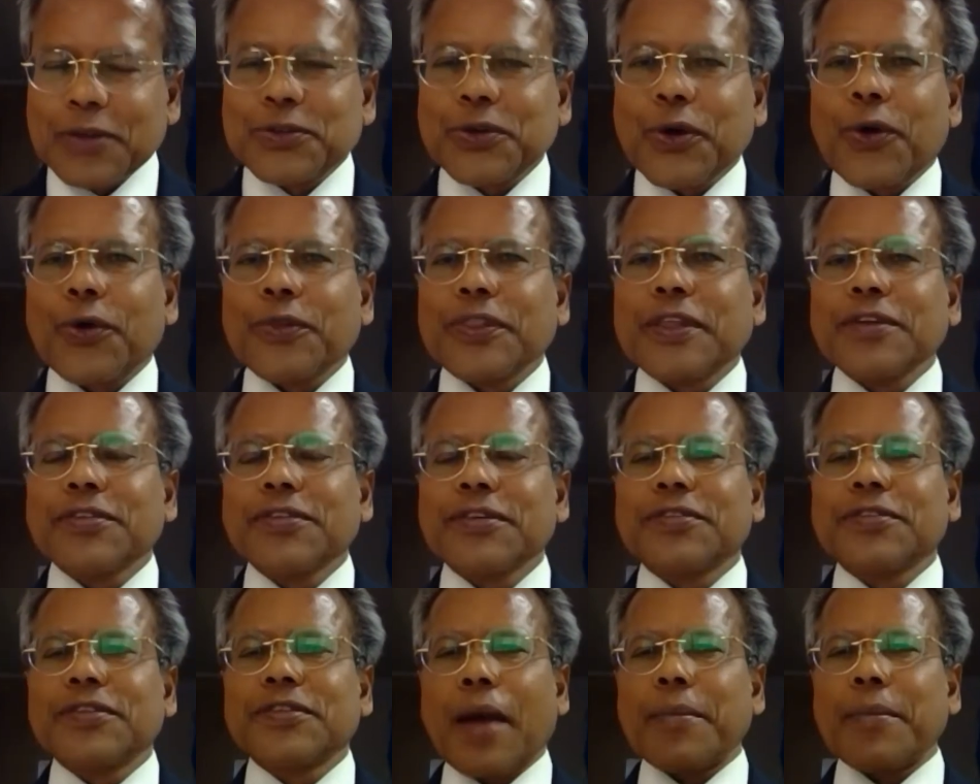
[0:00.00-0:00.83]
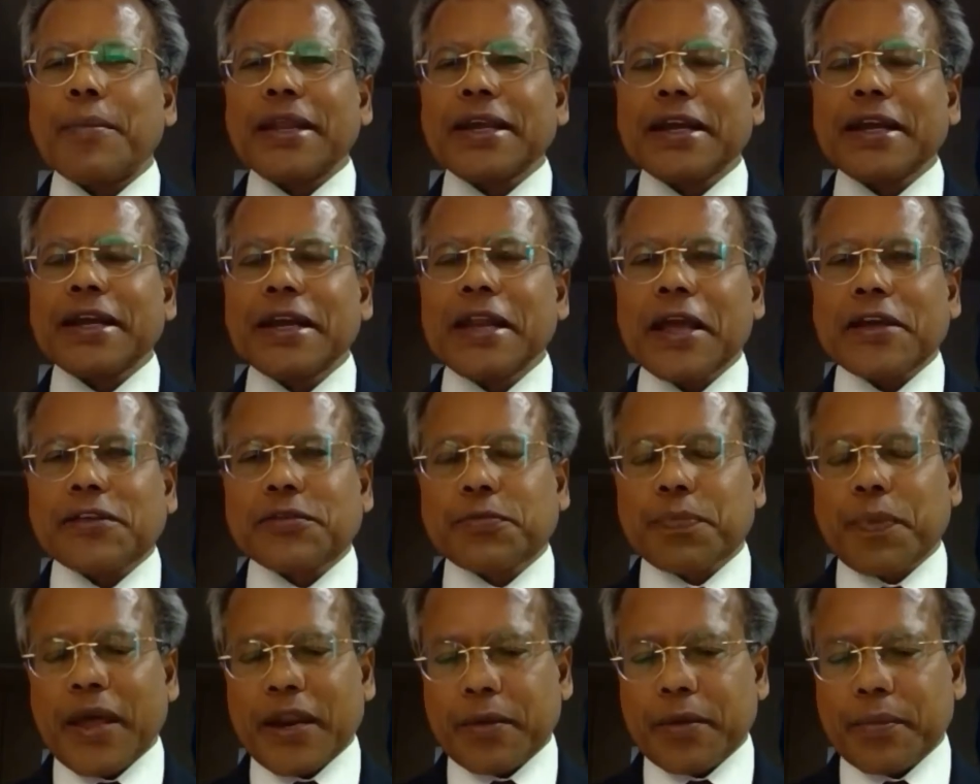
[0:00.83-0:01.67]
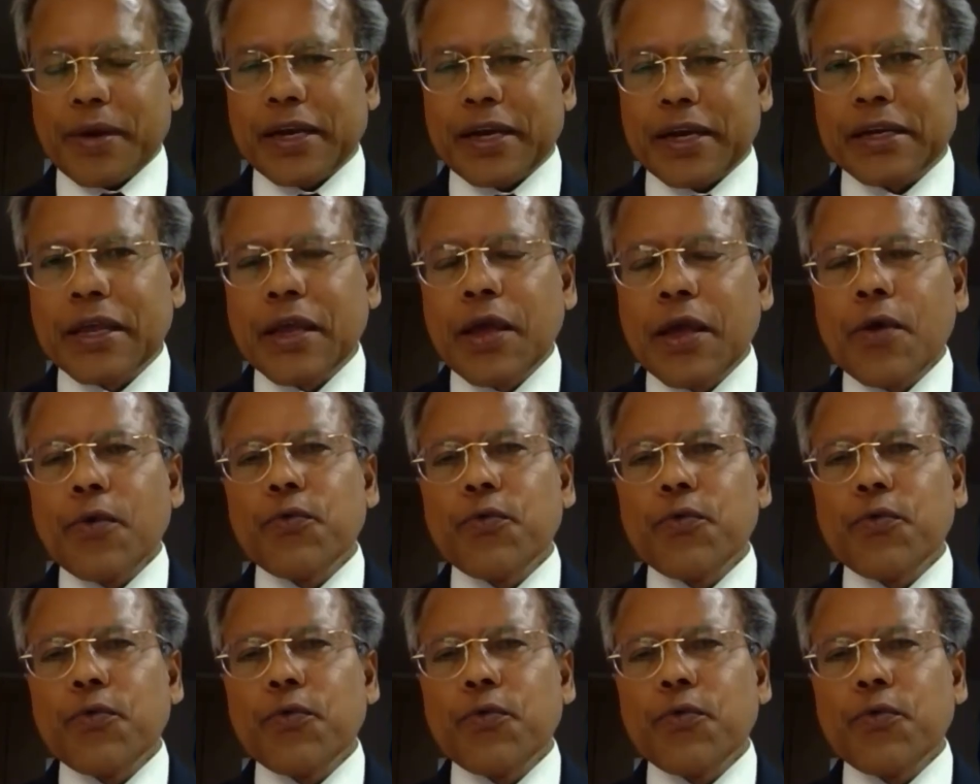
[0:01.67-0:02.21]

So this is American experiment.